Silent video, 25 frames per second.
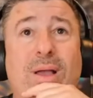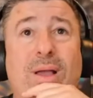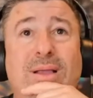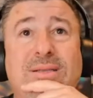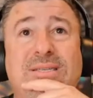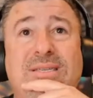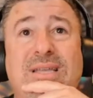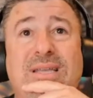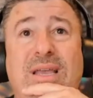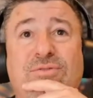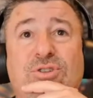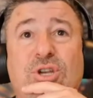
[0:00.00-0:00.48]

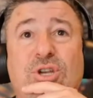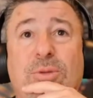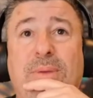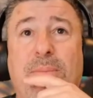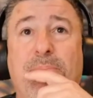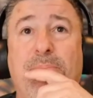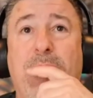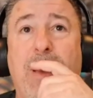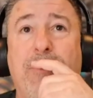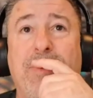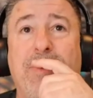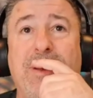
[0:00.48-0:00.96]
Steve should be
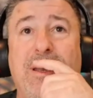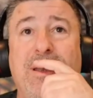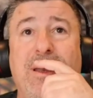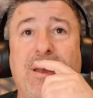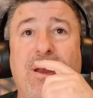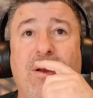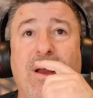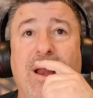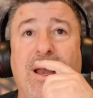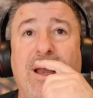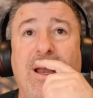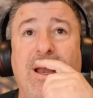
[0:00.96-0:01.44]
popping in here
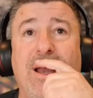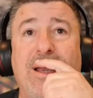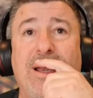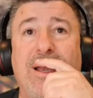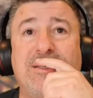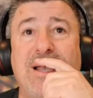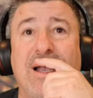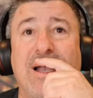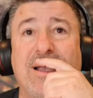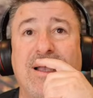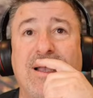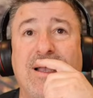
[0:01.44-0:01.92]
any
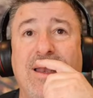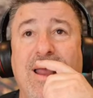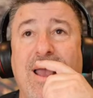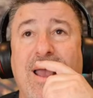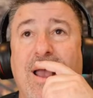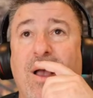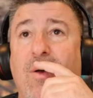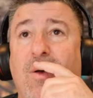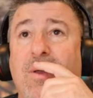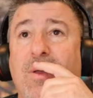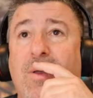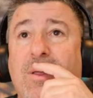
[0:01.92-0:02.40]

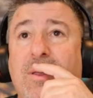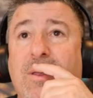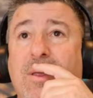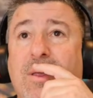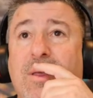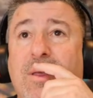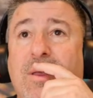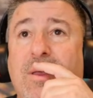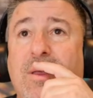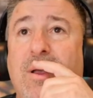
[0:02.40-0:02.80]
second now.